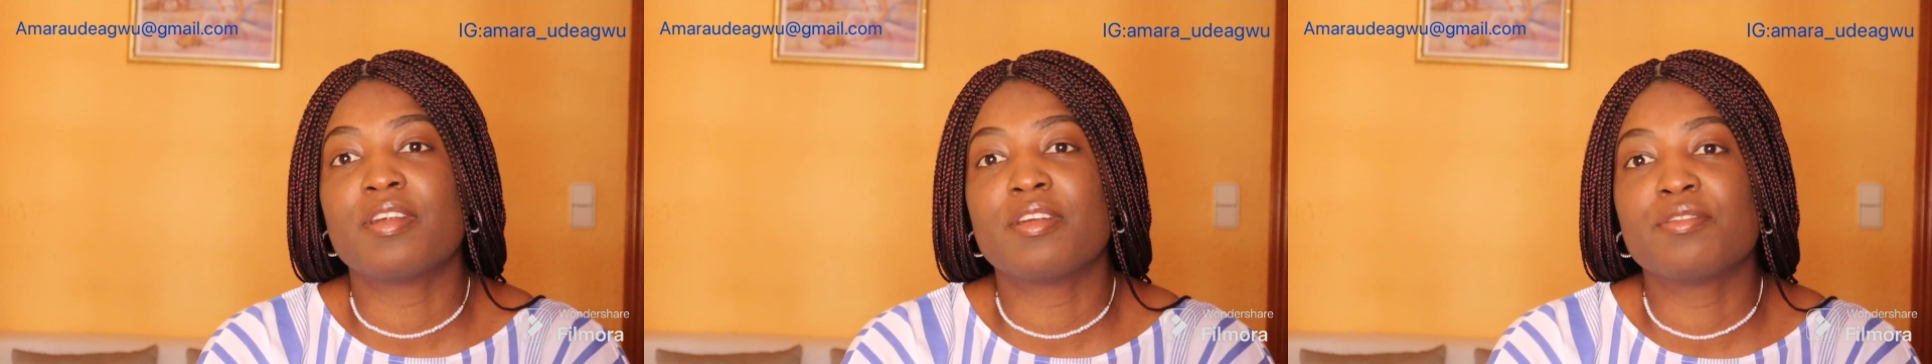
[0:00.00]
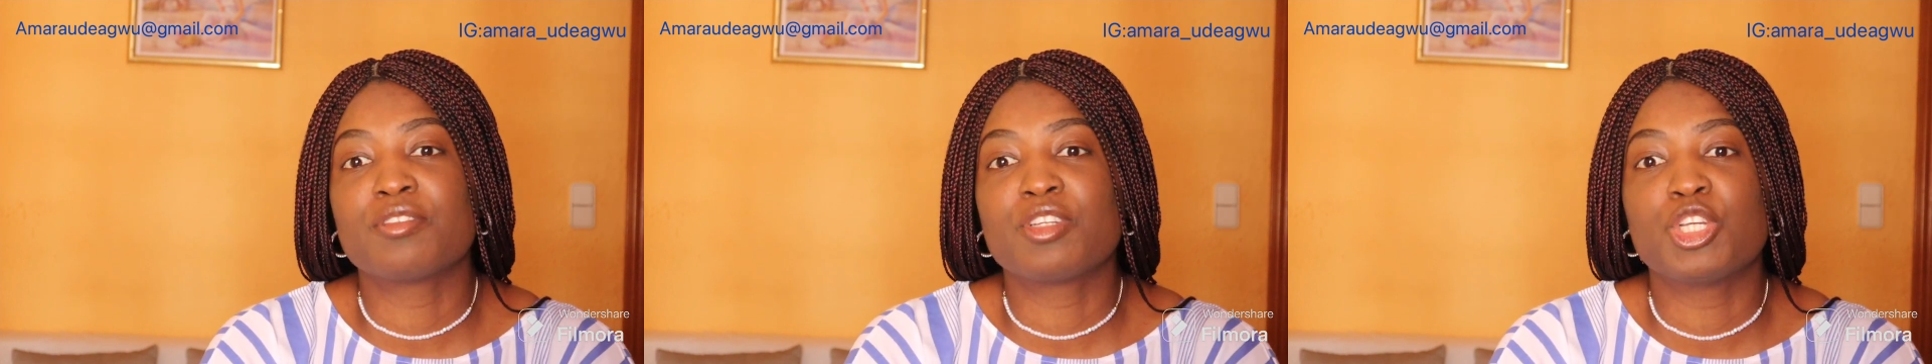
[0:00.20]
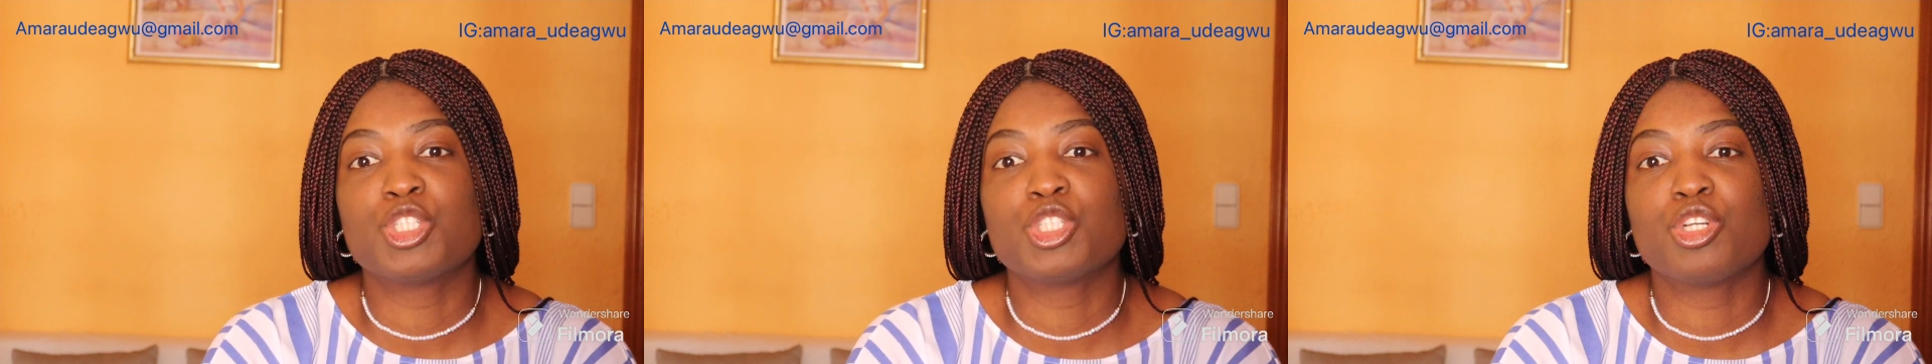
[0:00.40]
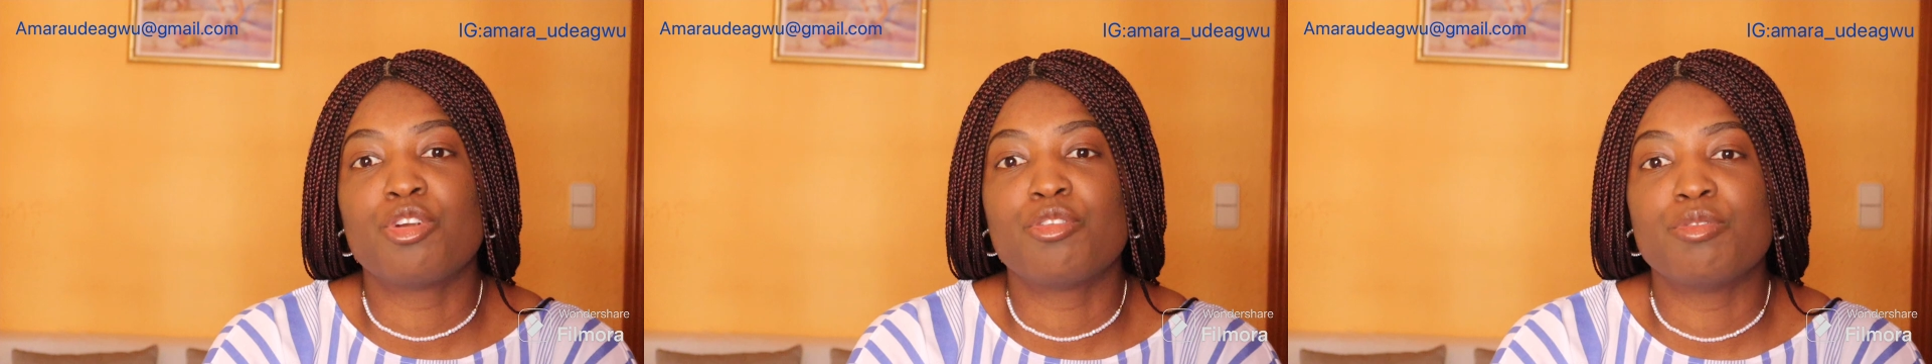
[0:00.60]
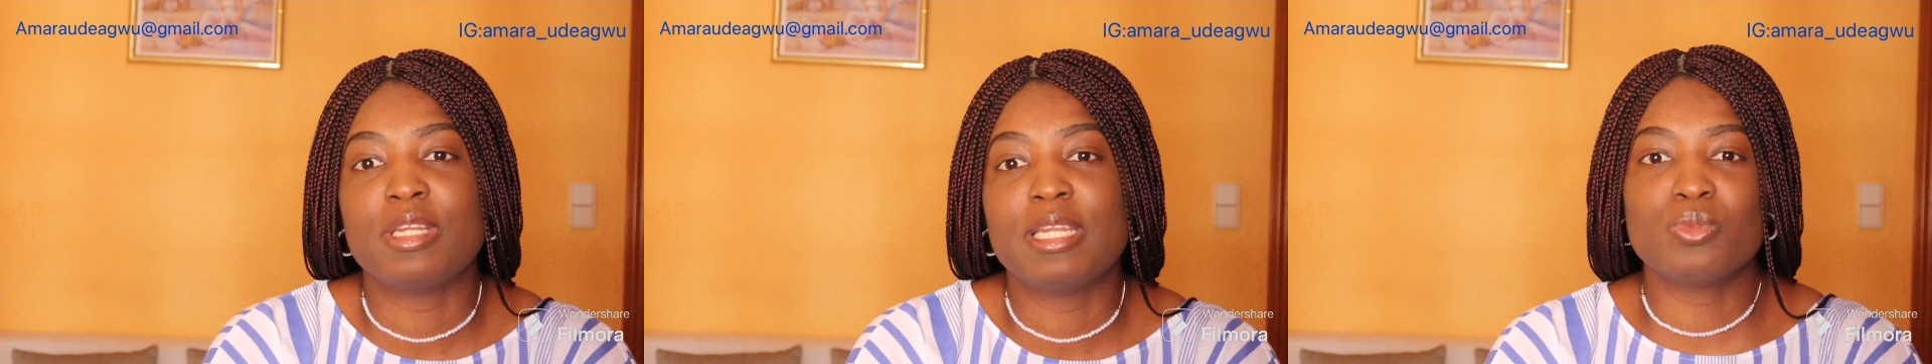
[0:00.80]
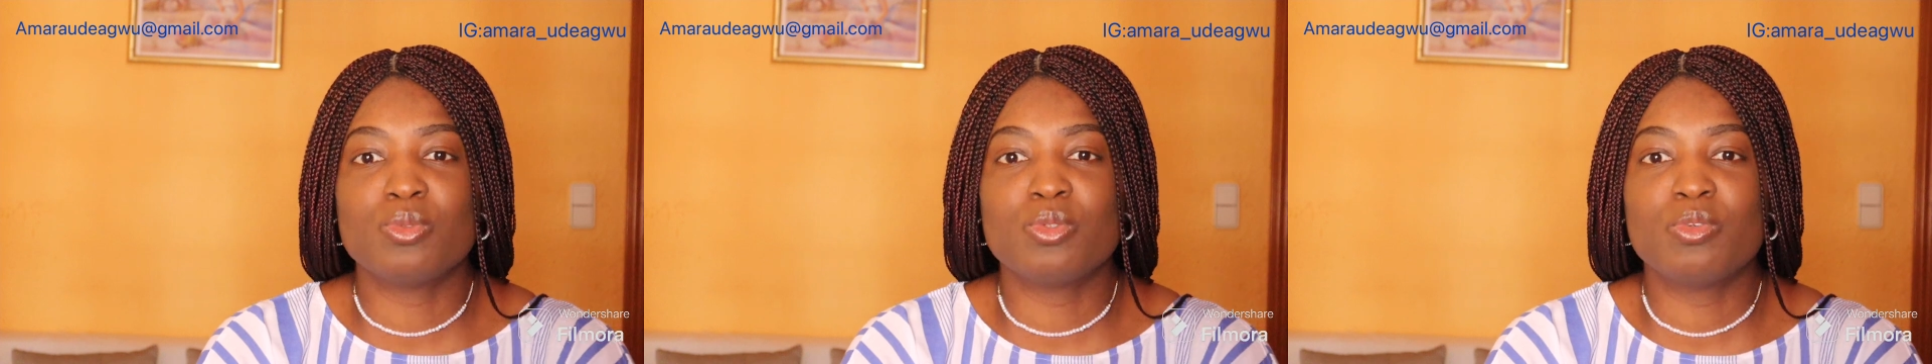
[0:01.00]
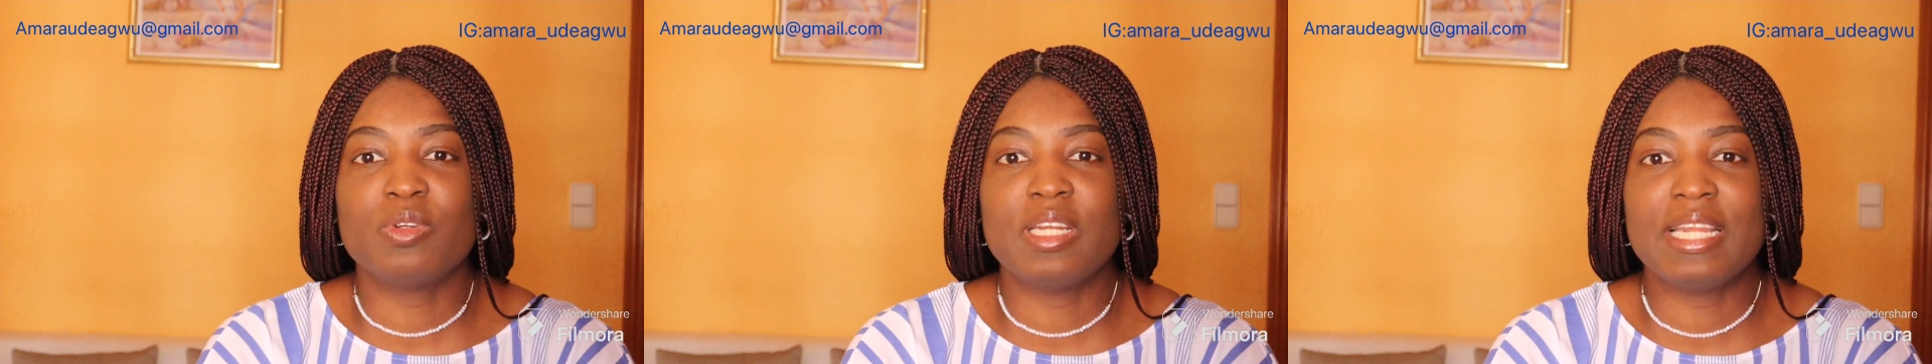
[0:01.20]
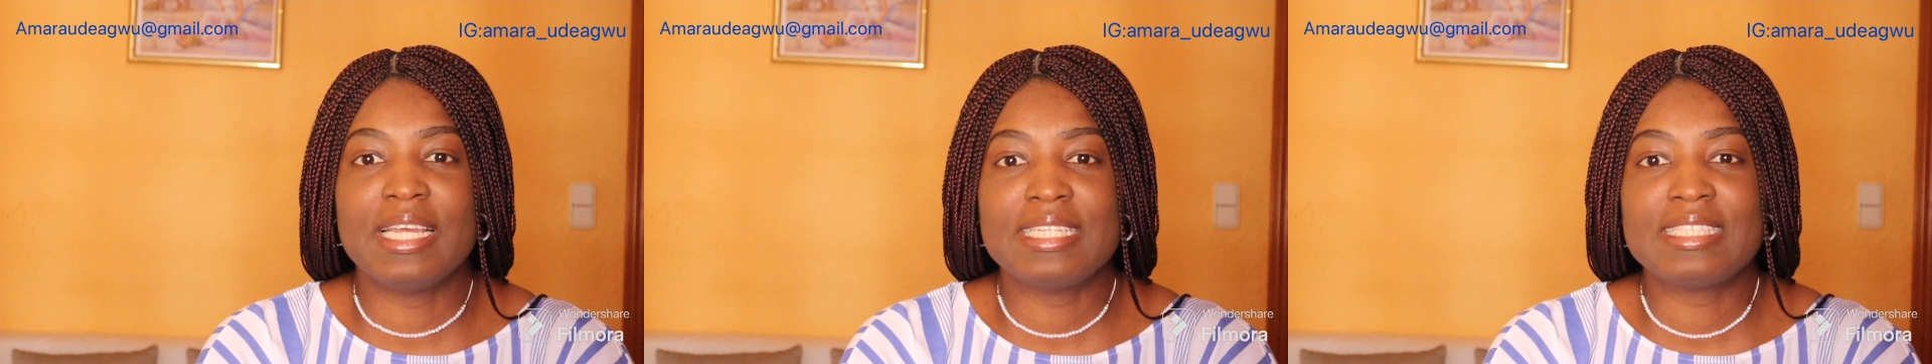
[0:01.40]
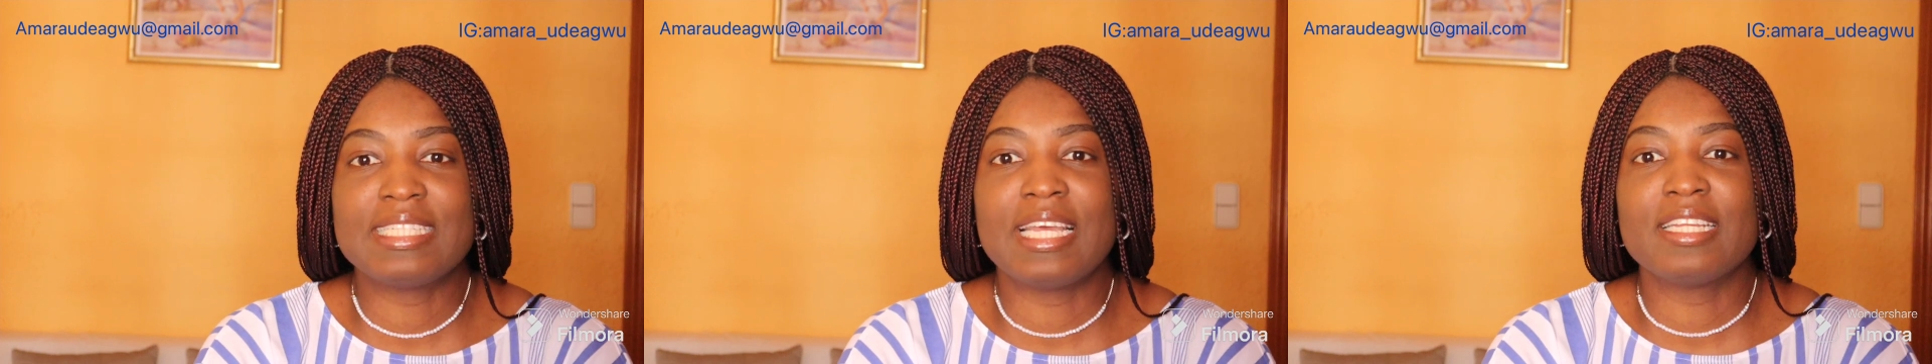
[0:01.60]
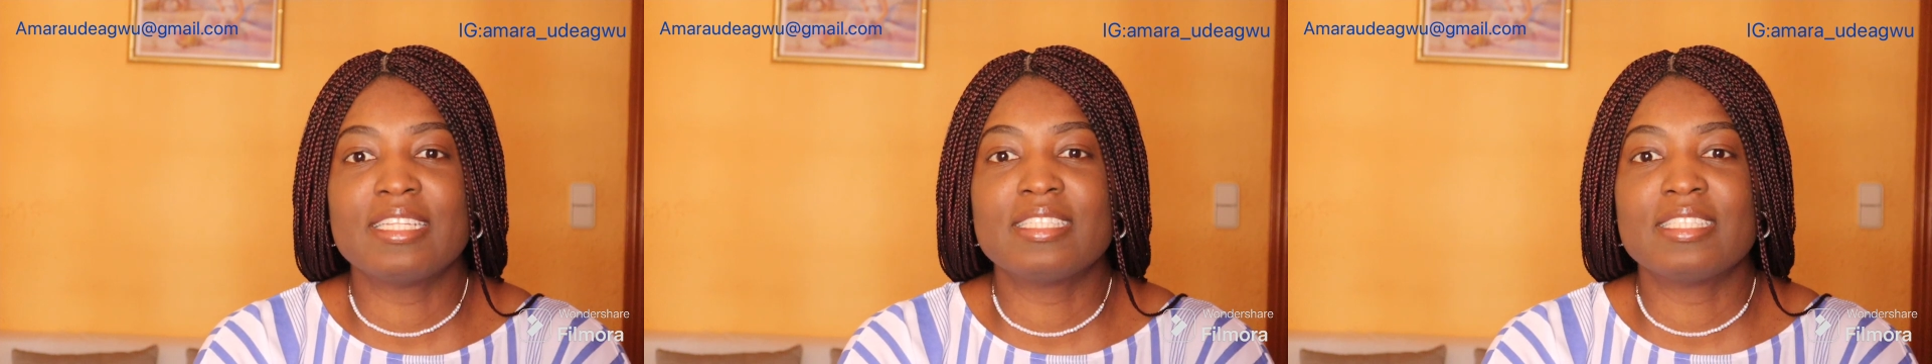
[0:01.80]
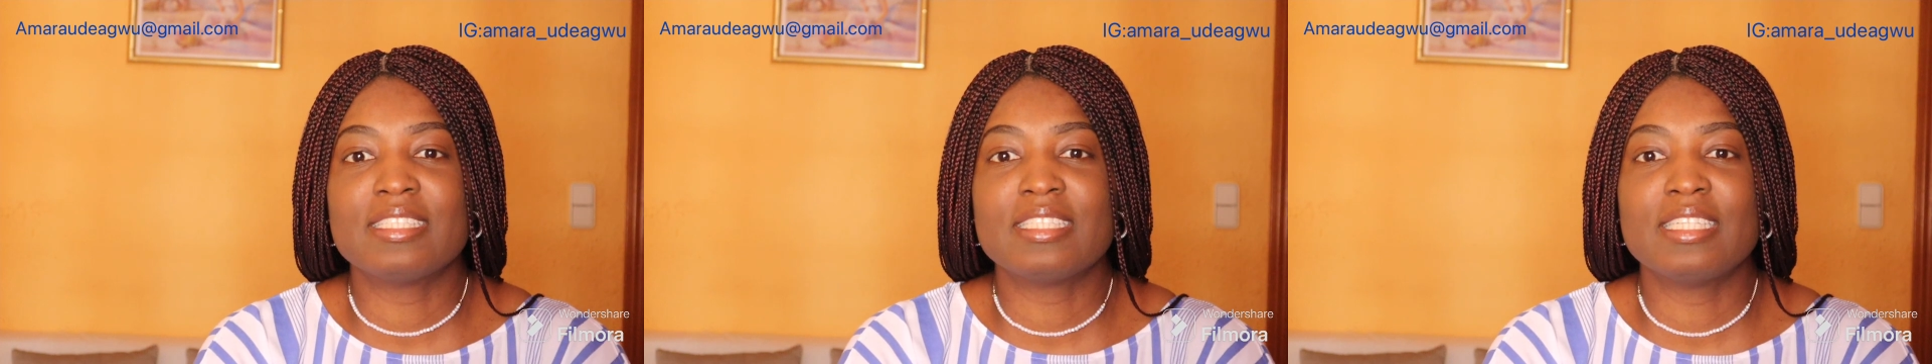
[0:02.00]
verification related